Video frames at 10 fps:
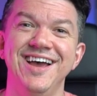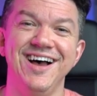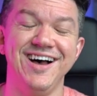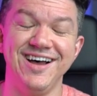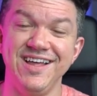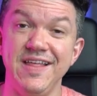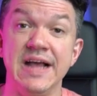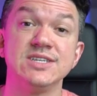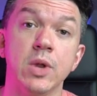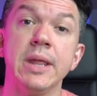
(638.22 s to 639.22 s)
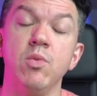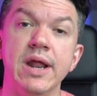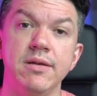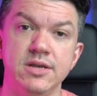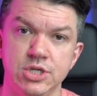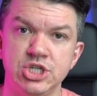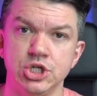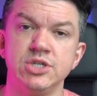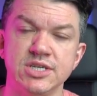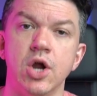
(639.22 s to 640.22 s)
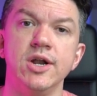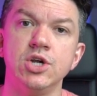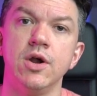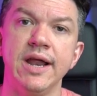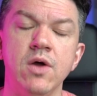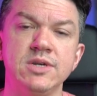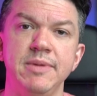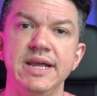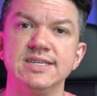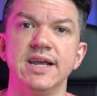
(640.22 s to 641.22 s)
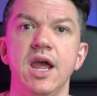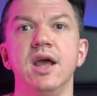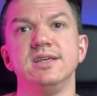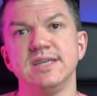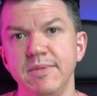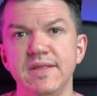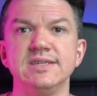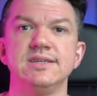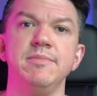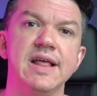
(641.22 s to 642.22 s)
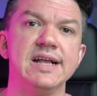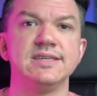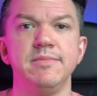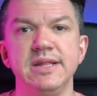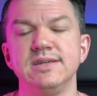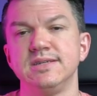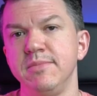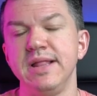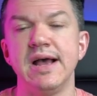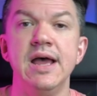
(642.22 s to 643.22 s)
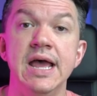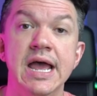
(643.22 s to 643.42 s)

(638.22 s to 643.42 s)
Uh, and that's really what it started turning out to be. It's like, hey, send me this, send me that, send me this, send me that.